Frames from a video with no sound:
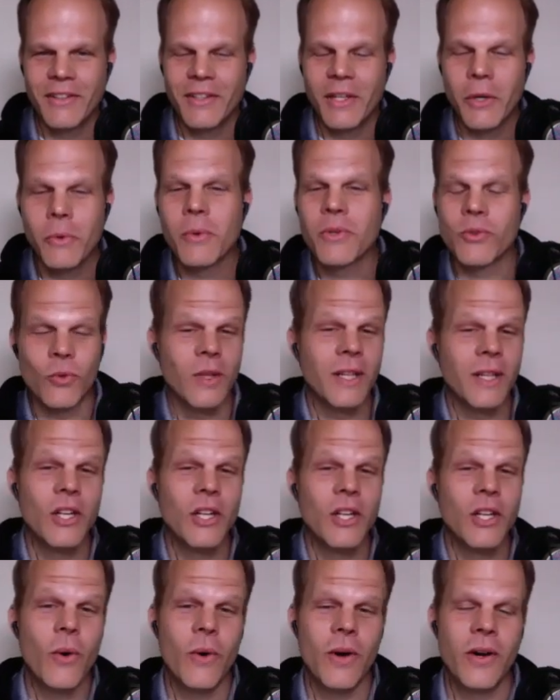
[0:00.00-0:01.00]
There was really
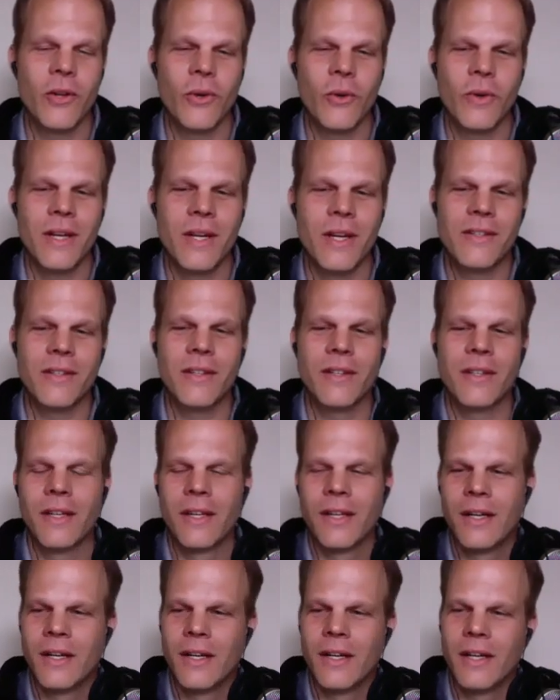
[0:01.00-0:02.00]
no other reason.
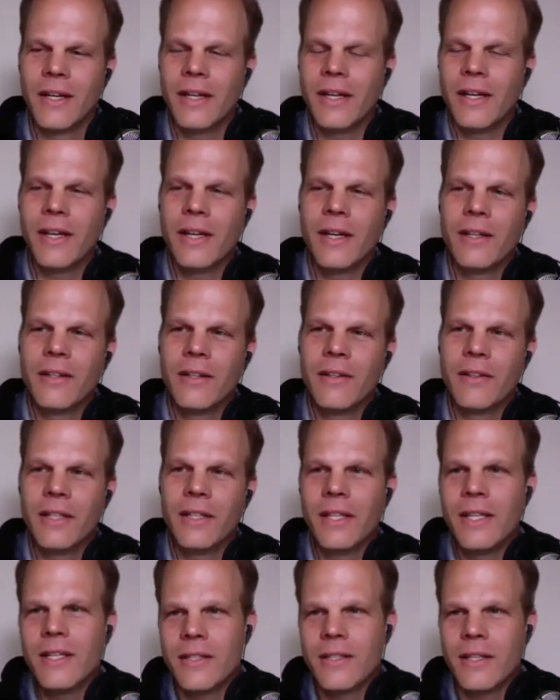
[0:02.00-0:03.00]
And
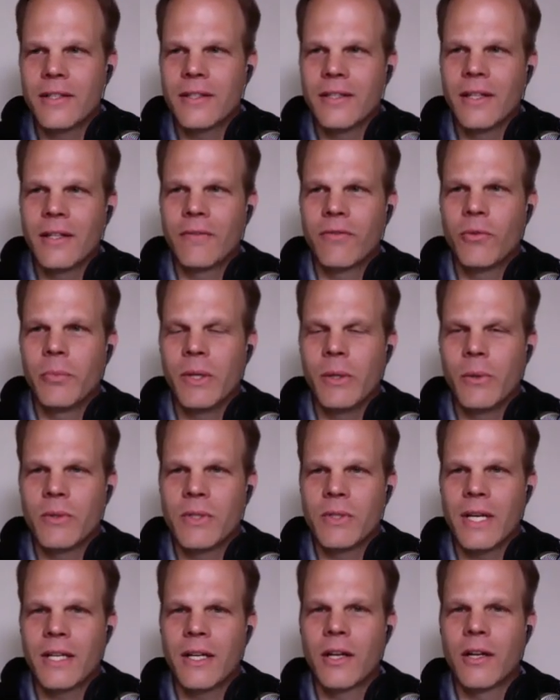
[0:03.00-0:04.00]
the easiest thing for me was
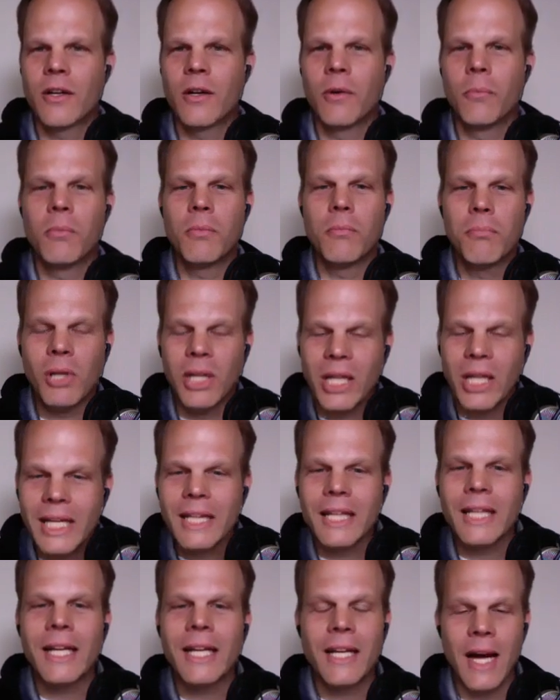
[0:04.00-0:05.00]
I could
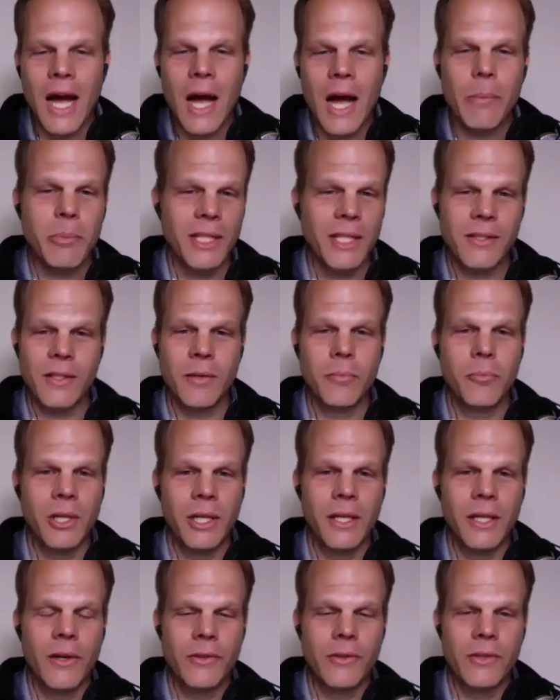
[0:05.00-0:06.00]
completely copy
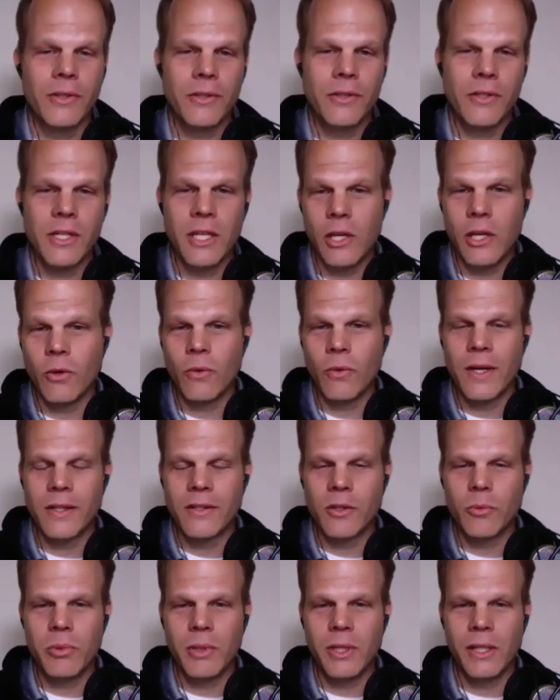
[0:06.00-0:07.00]
somebody else's gear
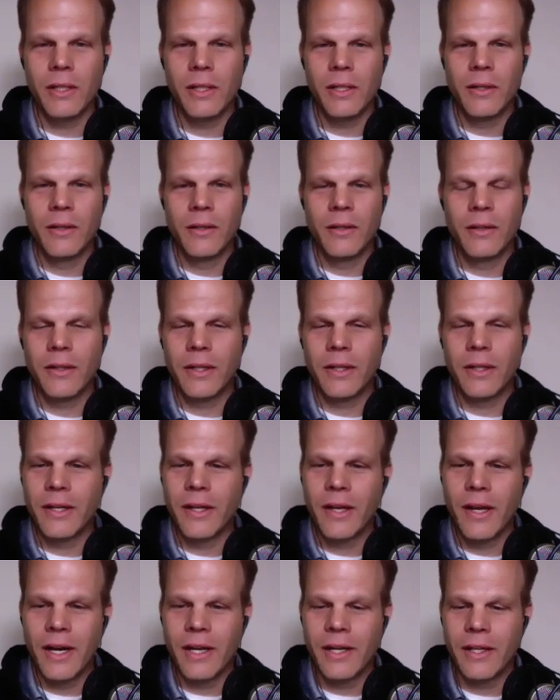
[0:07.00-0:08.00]
recipe, like a
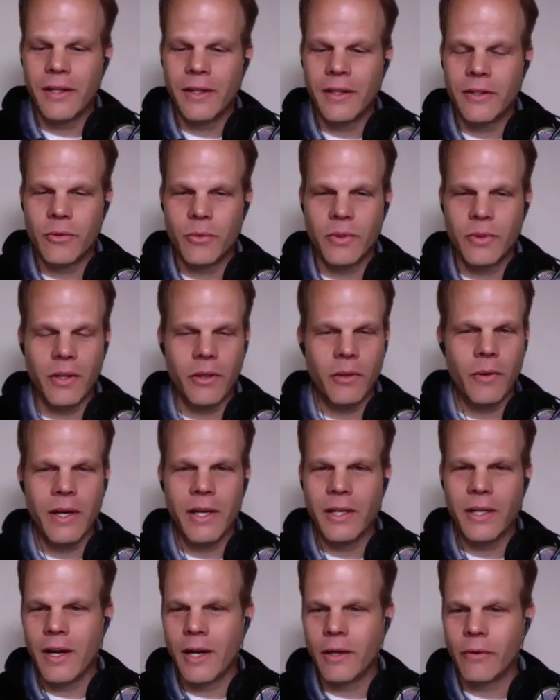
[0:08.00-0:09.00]
9-inch with a
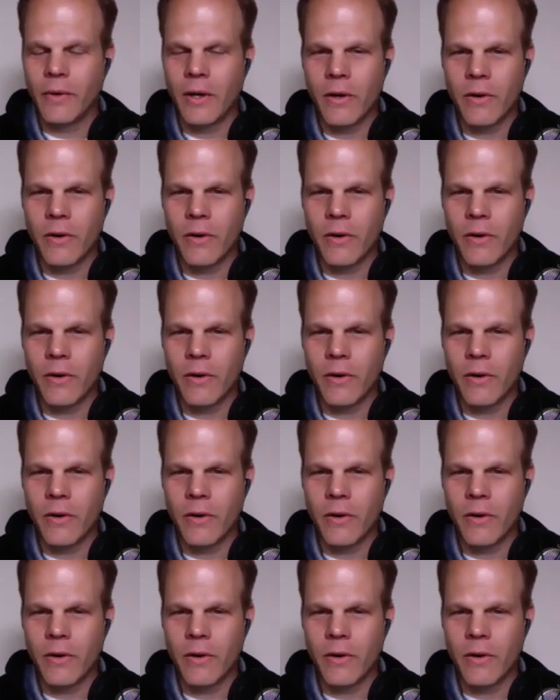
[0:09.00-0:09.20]
389 rear